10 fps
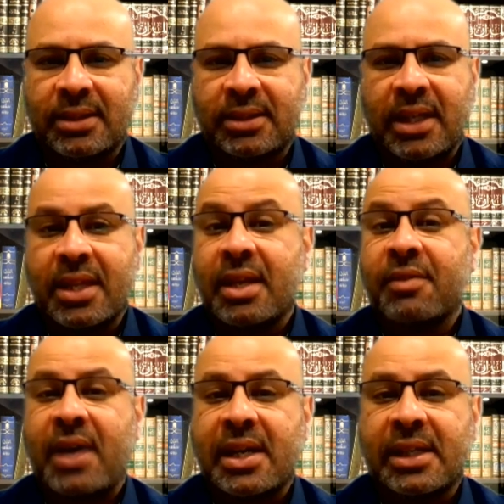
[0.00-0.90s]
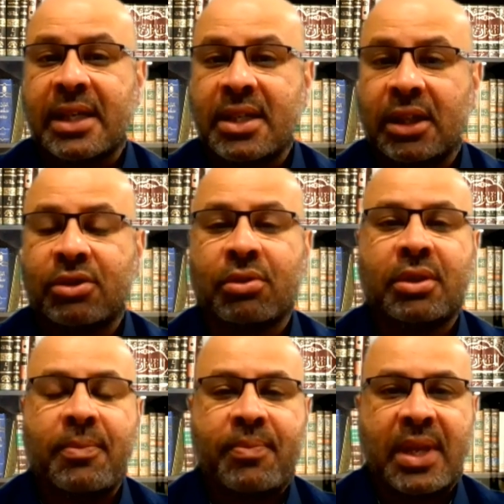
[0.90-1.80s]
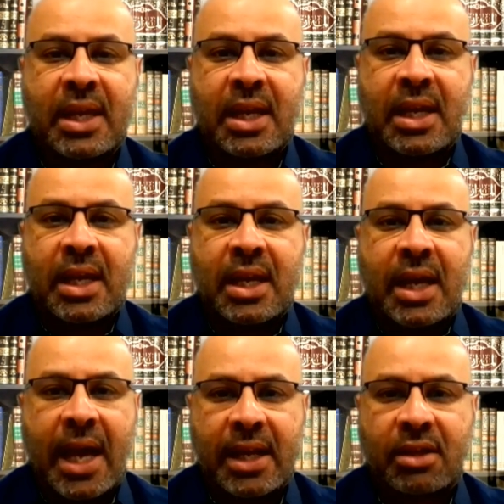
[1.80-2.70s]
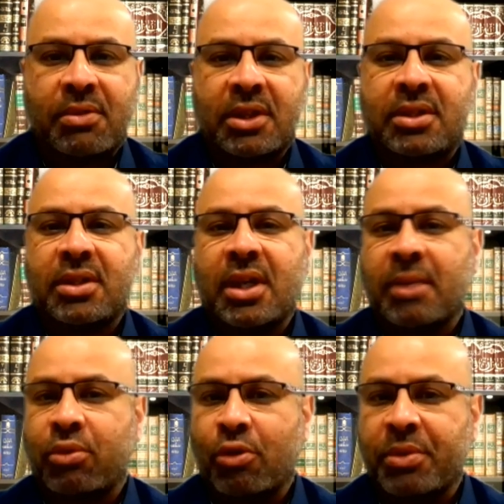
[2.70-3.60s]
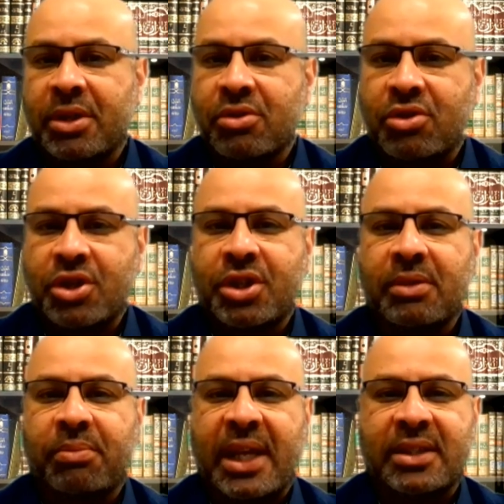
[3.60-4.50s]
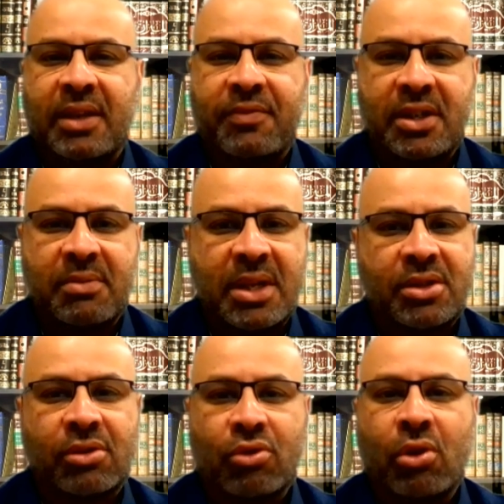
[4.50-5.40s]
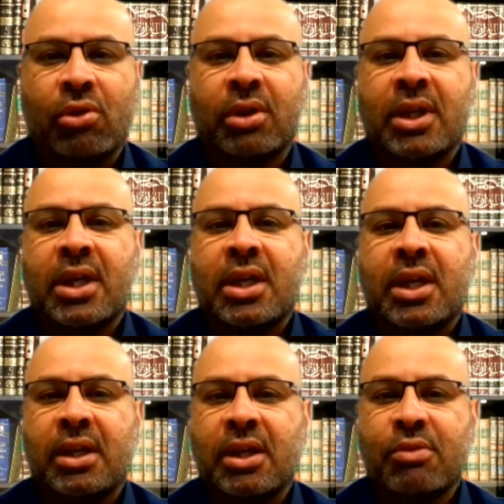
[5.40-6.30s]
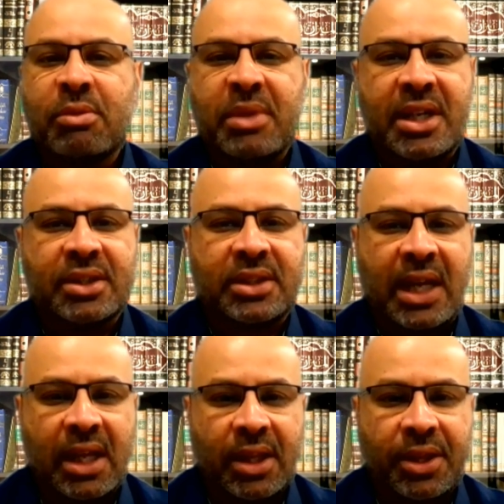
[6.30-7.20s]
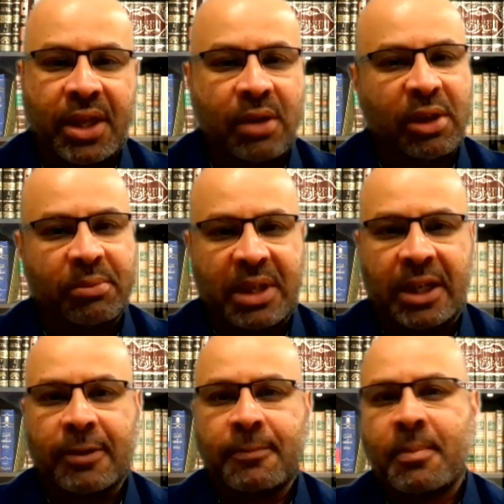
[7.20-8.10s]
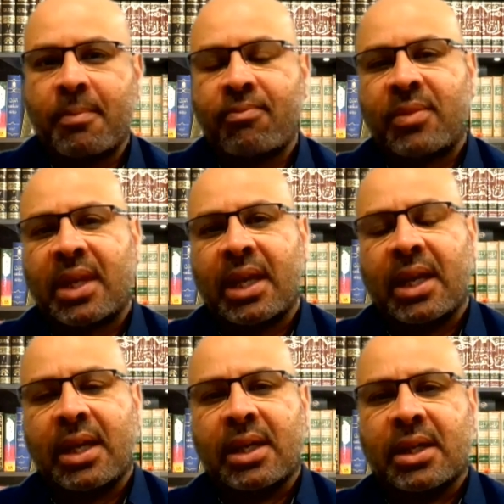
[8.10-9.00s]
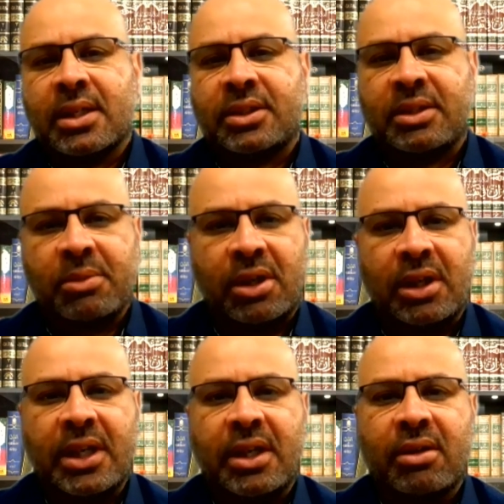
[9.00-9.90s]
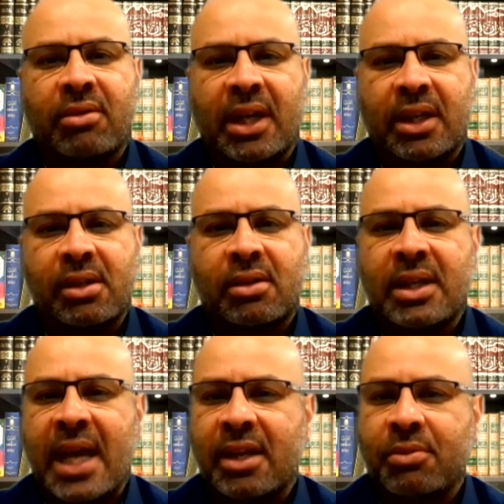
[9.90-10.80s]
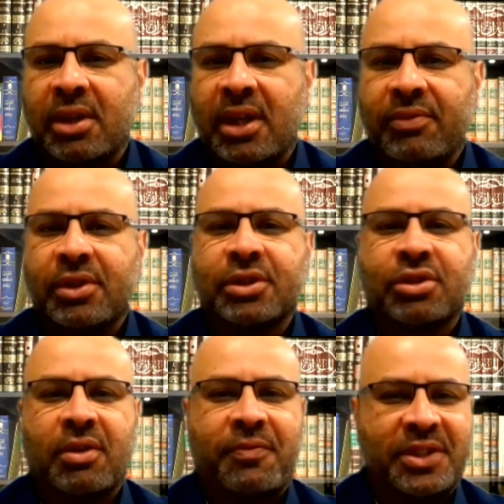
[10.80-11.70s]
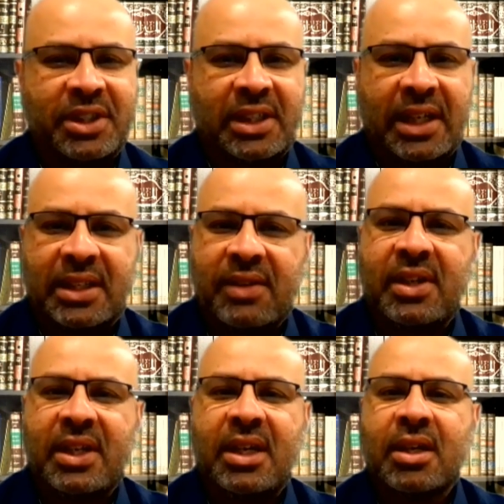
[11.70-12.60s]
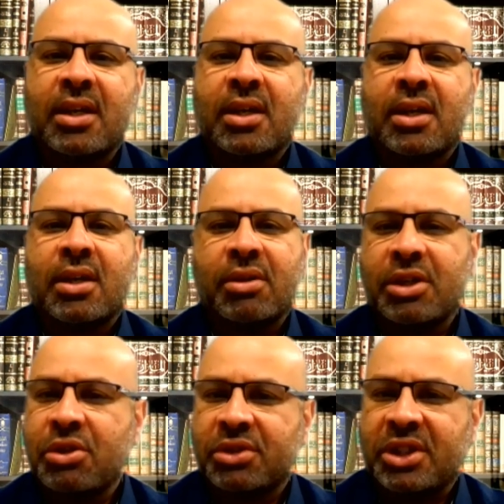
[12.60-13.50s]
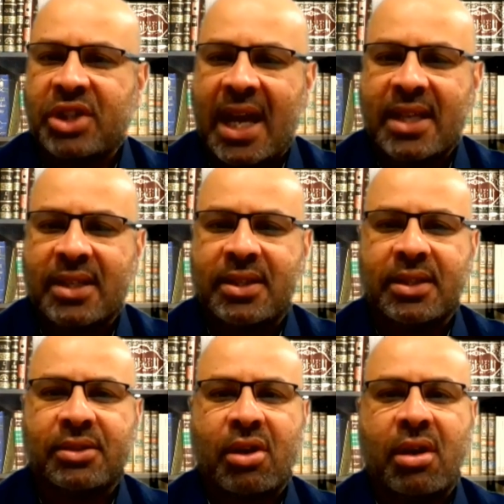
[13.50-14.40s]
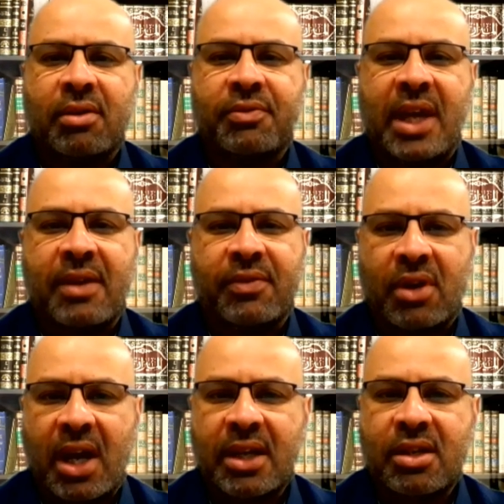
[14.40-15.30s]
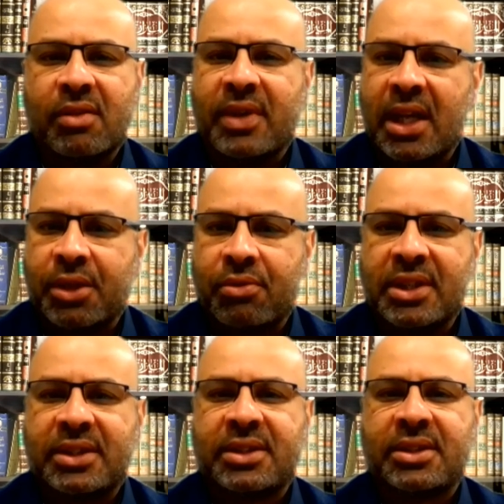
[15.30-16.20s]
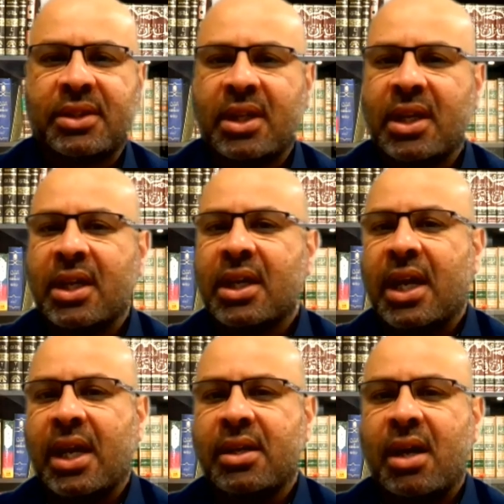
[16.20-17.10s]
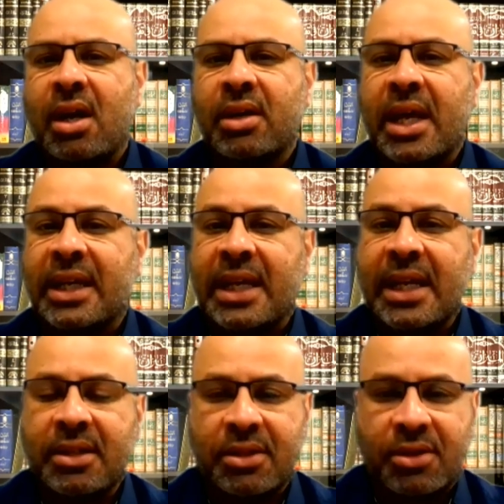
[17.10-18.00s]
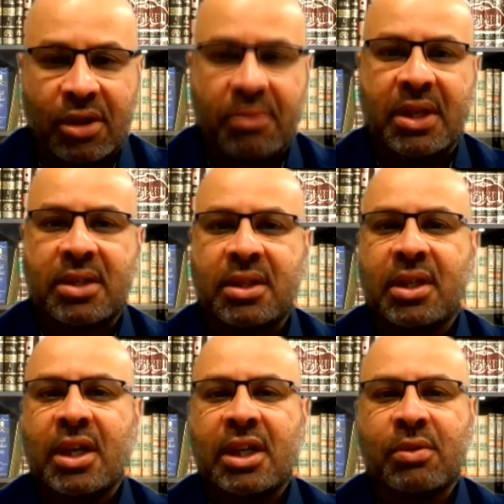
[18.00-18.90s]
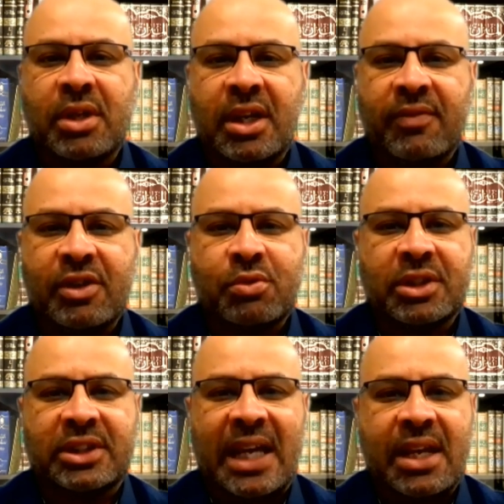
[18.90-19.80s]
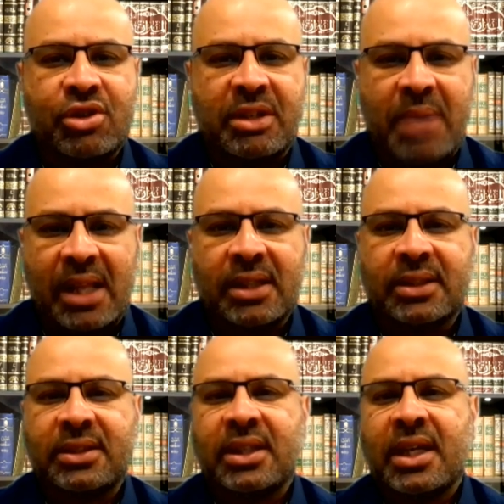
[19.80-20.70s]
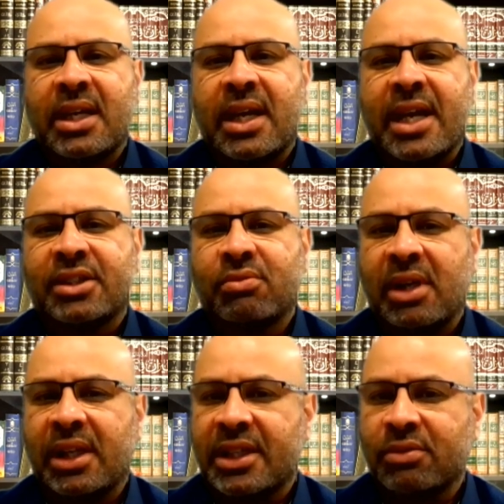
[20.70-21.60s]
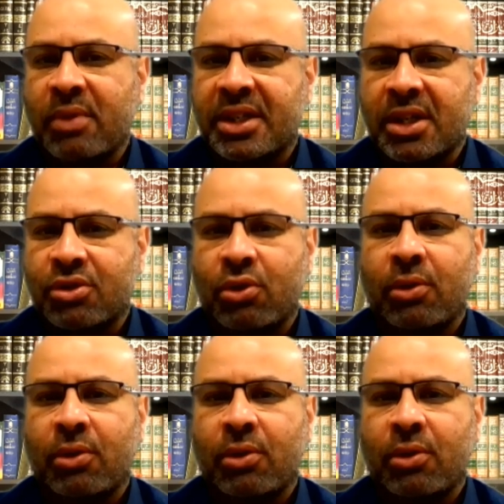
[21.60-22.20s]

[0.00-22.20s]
and then finally adulthood. Adequate and appropriate nutrition plays a fundamental role in a human being's health and well being. Similarly, regular and adequate levels of physical activity reduce the chances of a variety of health risks and are a key determinant to an individual's energy balance as well as weight control.